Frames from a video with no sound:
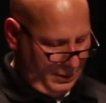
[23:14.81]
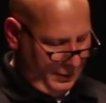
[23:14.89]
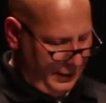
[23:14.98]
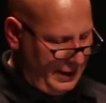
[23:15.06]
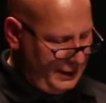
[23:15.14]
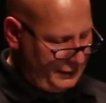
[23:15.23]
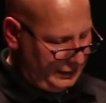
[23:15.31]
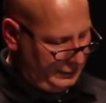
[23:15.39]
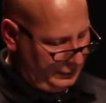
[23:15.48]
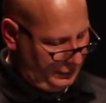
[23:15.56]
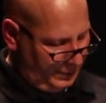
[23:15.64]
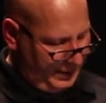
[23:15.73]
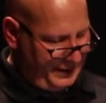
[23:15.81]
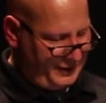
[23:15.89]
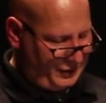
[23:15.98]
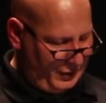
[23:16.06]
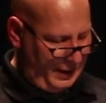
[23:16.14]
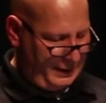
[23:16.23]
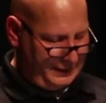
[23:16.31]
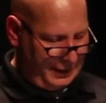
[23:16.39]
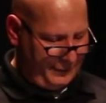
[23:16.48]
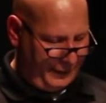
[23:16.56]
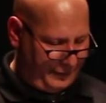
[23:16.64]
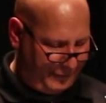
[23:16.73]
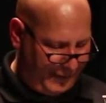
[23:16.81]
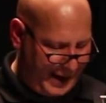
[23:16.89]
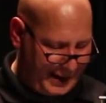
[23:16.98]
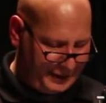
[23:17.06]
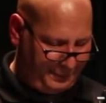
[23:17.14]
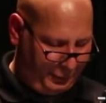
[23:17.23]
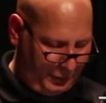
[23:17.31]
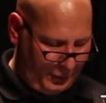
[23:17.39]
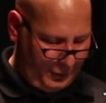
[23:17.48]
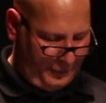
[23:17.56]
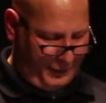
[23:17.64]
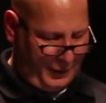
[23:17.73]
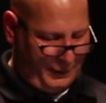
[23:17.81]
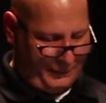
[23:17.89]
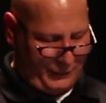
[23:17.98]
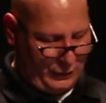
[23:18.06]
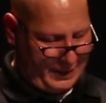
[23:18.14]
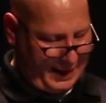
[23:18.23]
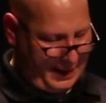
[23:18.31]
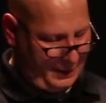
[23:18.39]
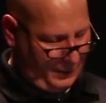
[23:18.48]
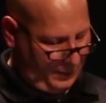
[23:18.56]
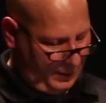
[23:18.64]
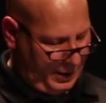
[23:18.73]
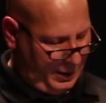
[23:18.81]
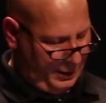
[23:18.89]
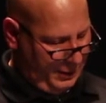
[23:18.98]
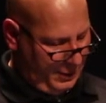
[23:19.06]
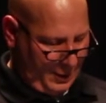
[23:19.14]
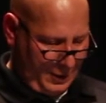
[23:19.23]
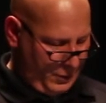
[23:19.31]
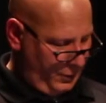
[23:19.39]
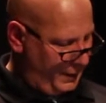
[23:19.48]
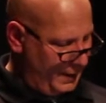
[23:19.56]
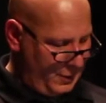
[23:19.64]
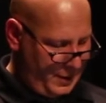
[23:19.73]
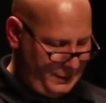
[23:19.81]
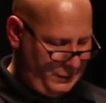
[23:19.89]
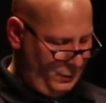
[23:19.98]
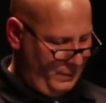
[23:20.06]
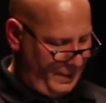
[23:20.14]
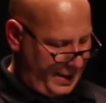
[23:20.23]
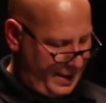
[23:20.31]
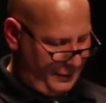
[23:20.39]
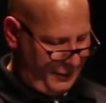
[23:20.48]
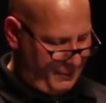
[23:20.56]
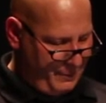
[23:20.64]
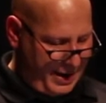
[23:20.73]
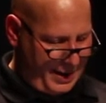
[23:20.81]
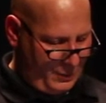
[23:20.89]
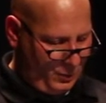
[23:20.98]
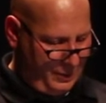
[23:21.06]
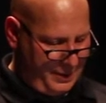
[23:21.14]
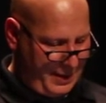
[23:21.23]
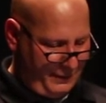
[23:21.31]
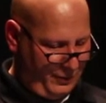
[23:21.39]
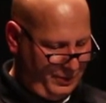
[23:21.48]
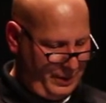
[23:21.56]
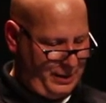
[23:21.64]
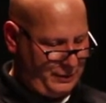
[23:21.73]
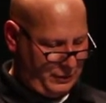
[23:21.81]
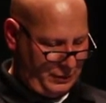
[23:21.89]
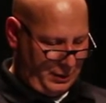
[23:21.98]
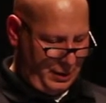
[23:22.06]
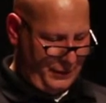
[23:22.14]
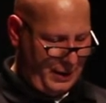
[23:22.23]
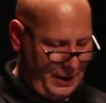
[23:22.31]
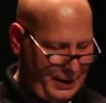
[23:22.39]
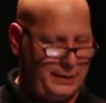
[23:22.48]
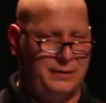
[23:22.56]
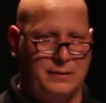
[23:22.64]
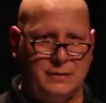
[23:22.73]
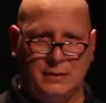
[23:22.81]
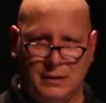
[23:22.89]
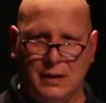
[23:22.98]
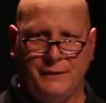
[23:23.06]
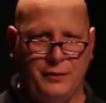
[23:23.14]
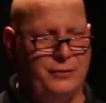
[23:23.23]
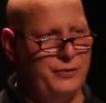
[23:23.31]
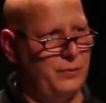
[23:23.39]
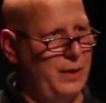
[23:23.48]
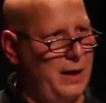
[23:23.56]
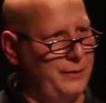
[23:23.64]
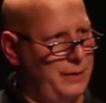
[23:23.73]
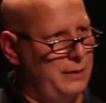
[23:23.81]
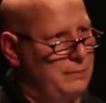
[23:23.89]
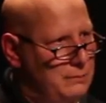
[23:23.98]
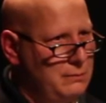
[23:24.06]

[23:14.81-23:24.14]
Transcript: These 3 scientific facts prove that if you can't read or cannot do math, a man will never reach the heights of those around him.